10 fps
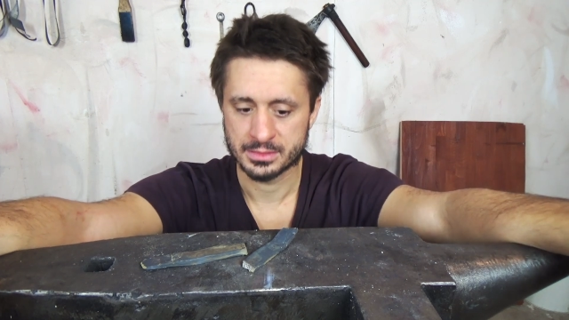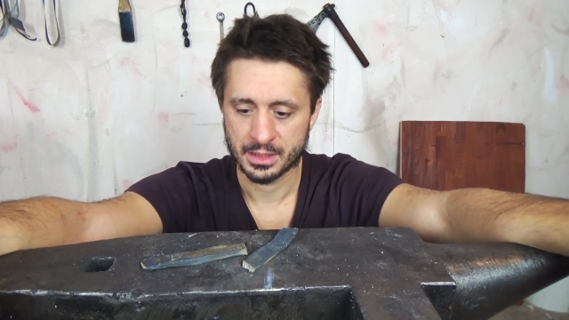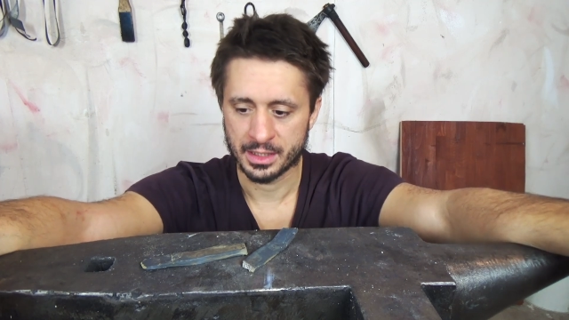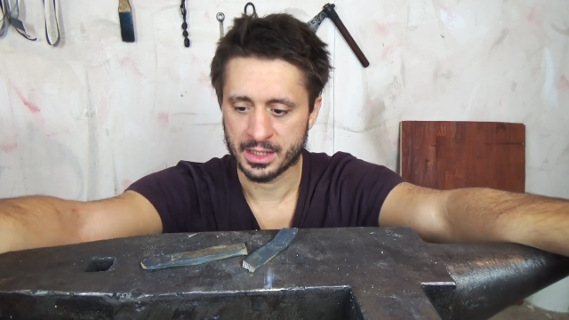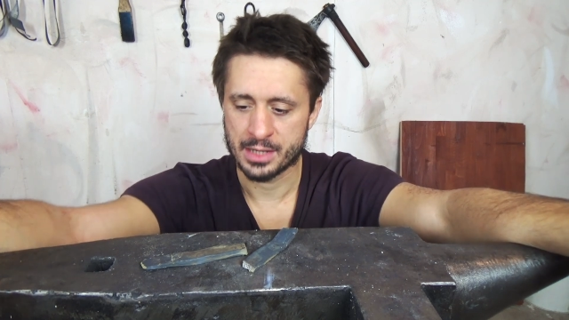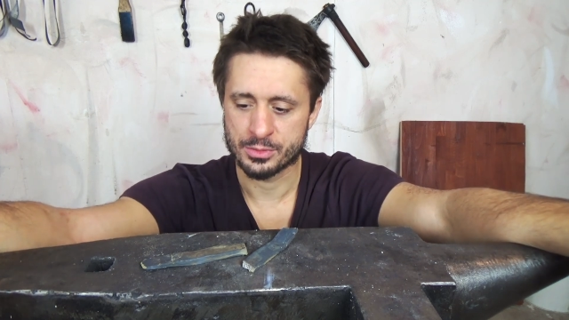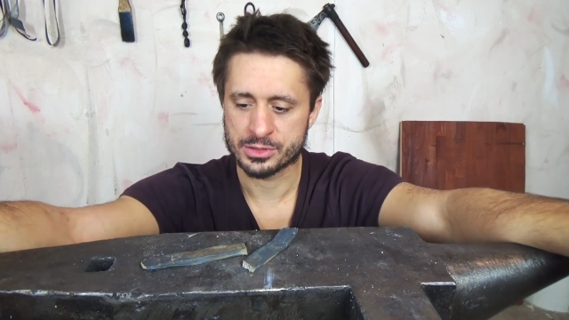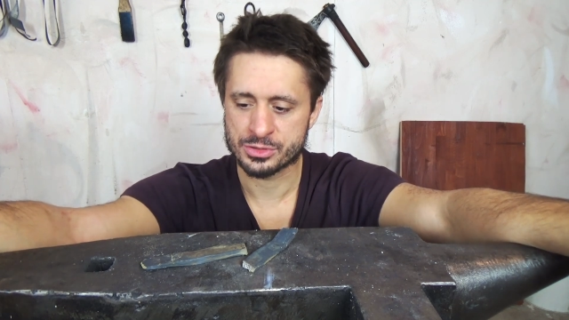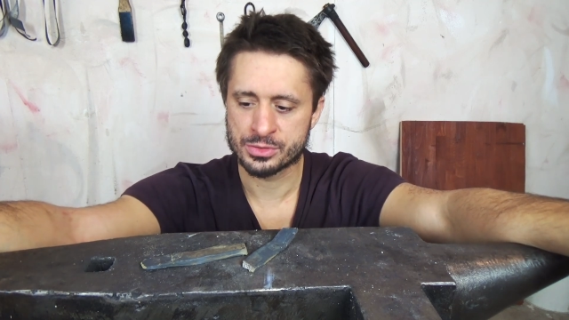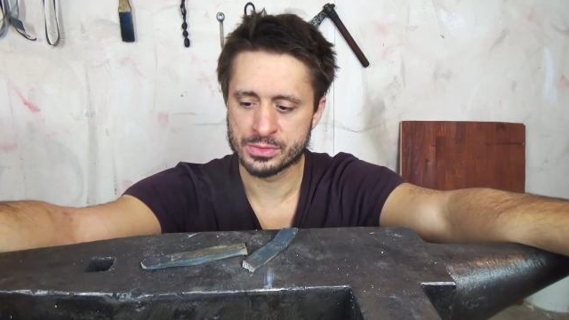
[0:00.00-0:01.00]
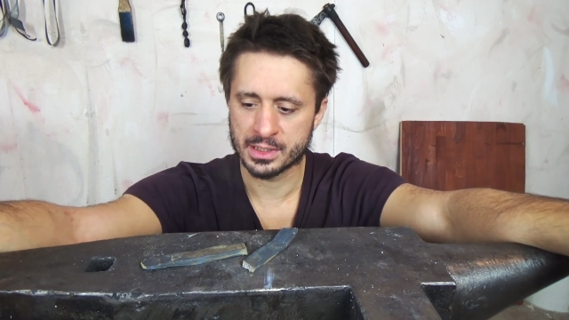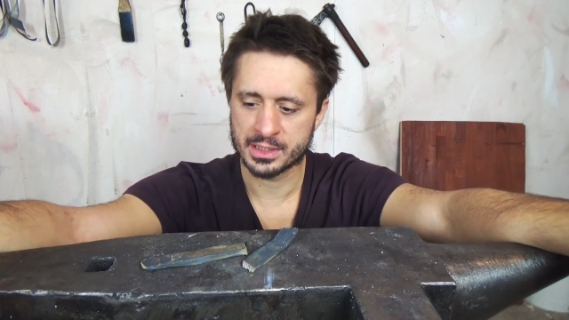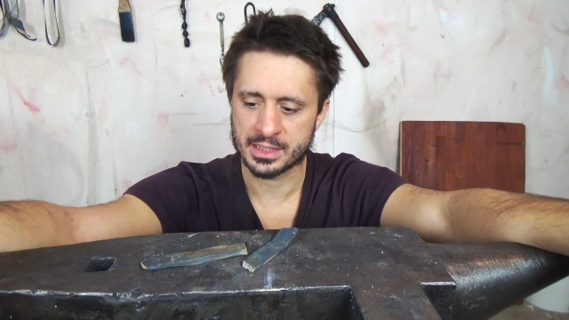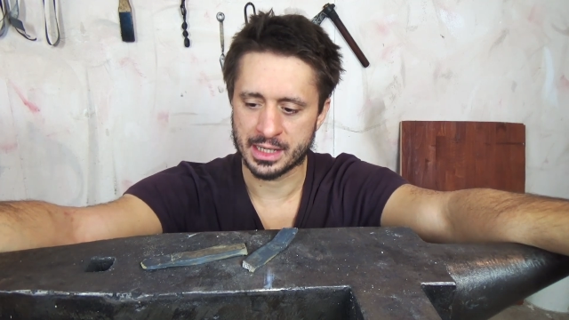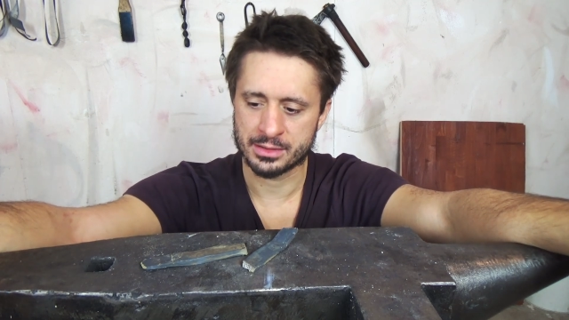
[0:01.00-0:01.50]
like I was
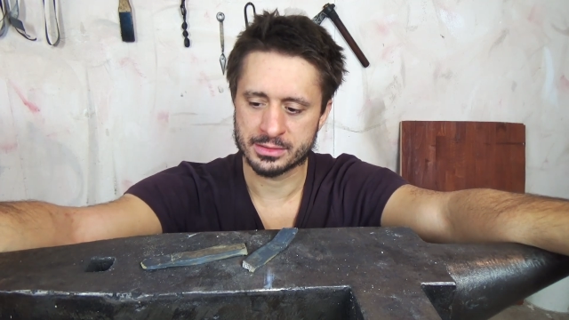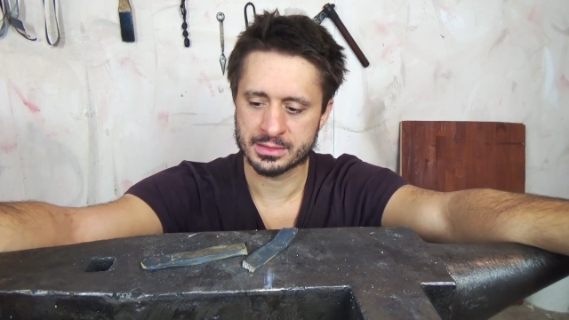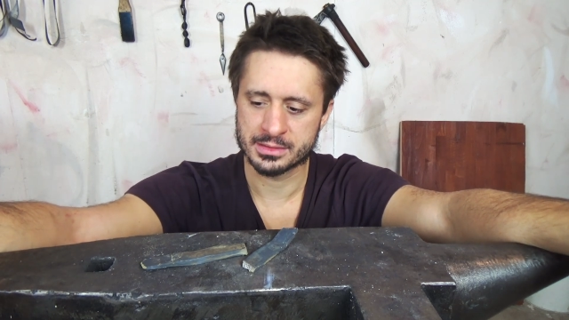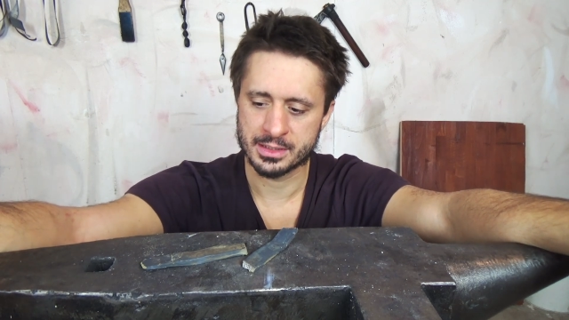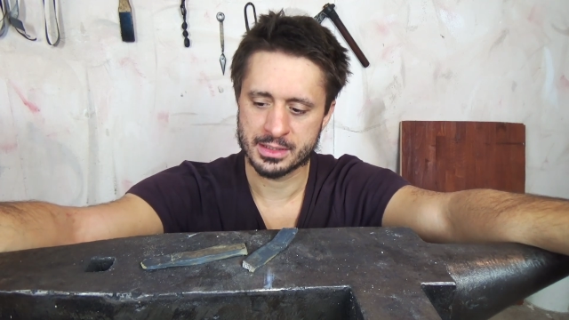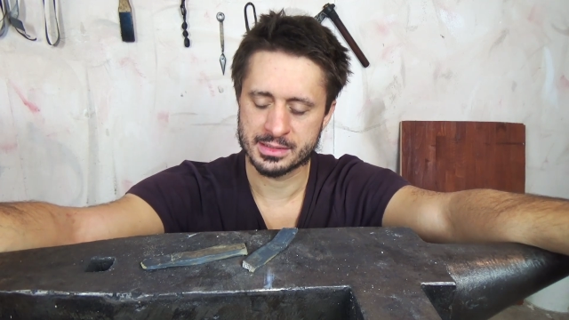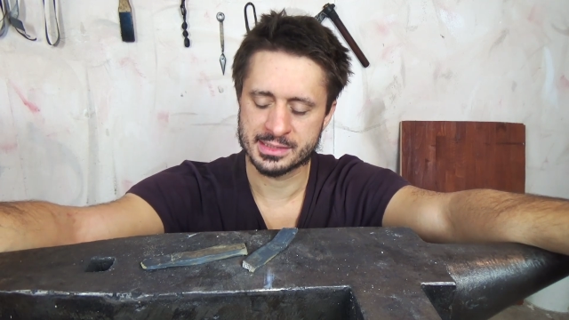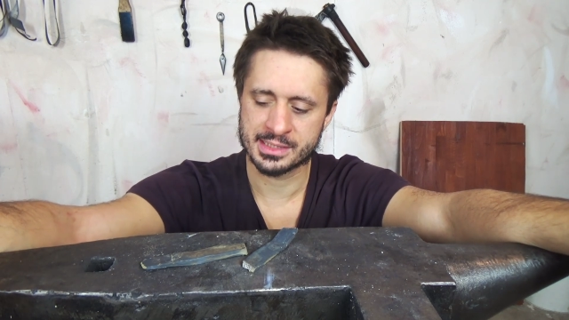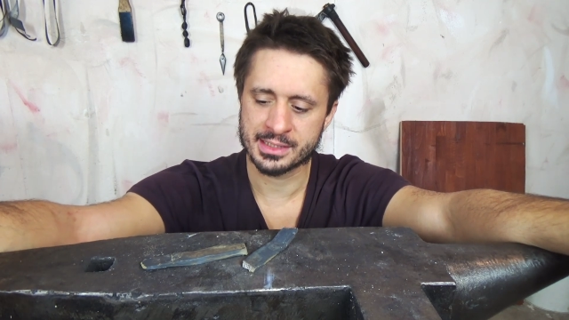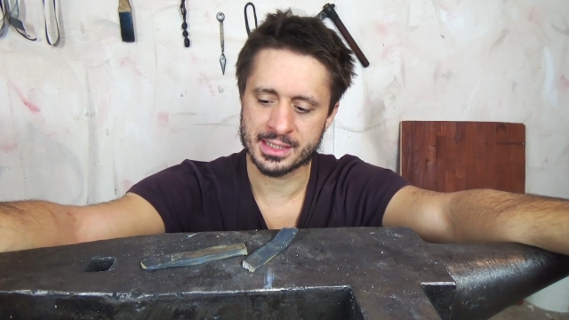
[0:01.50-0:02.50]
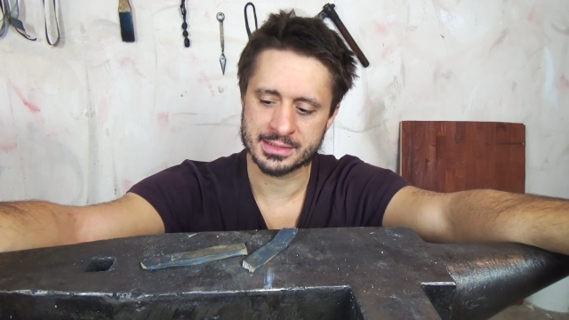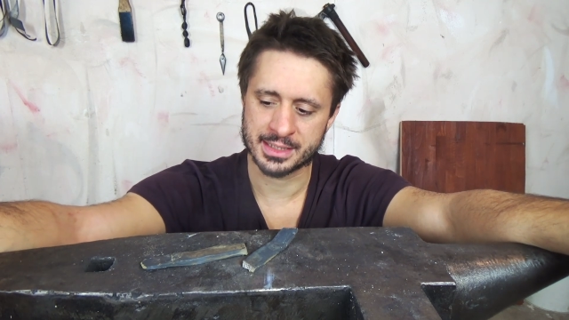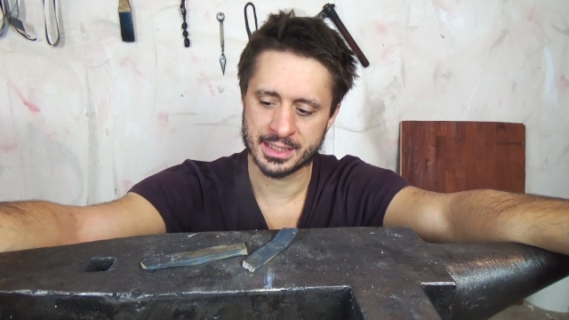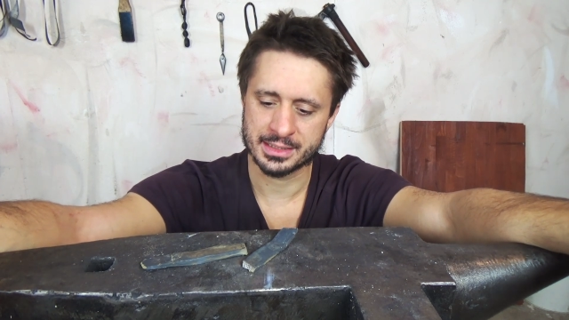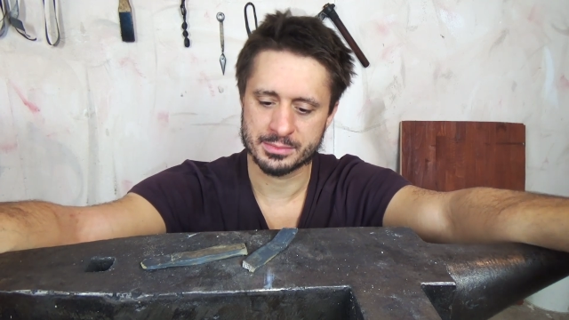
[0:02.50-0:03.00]
cooling down the, the thinner
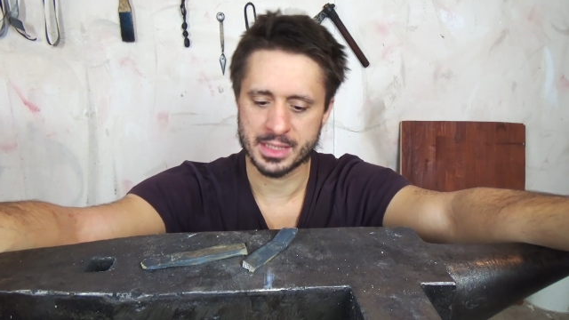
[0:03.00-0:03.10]
side,